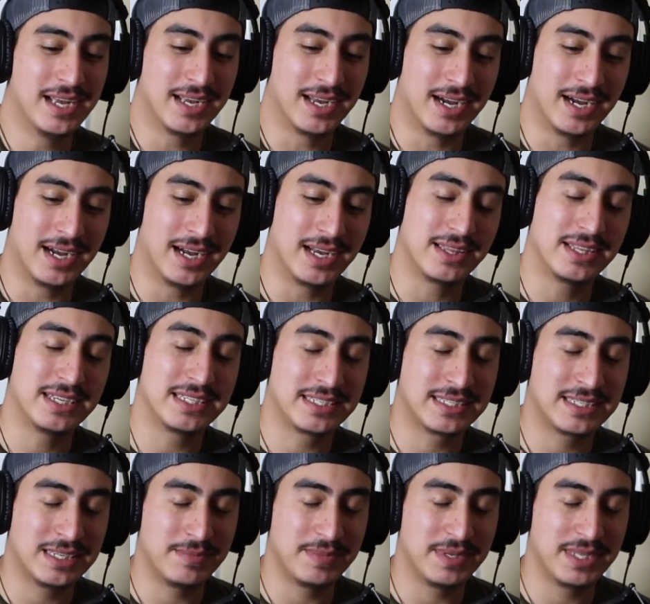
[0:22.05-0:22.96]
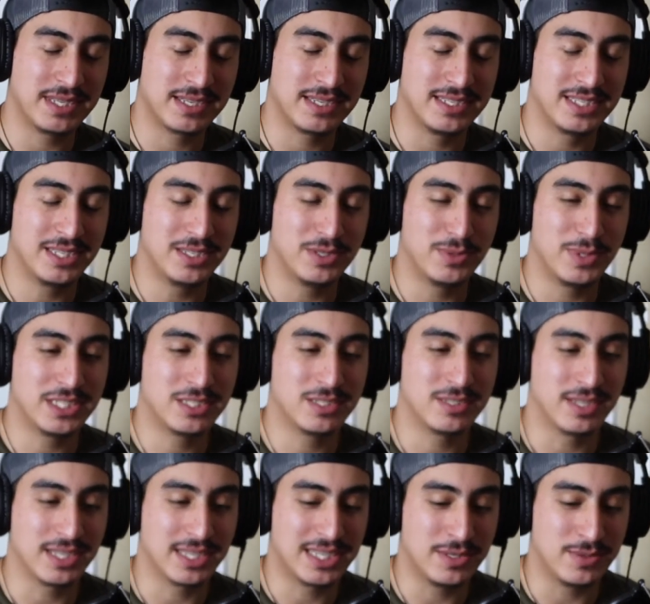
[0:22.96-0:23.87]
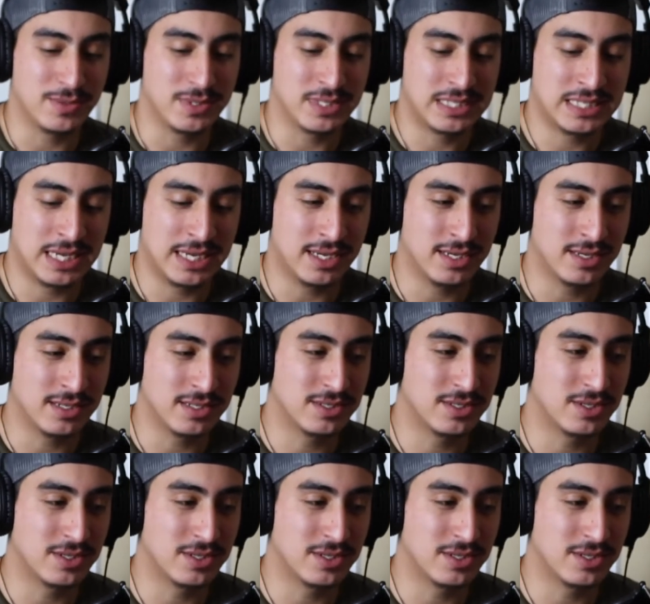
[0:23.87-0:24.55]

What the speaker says: This is going to be the continuation like he was saying,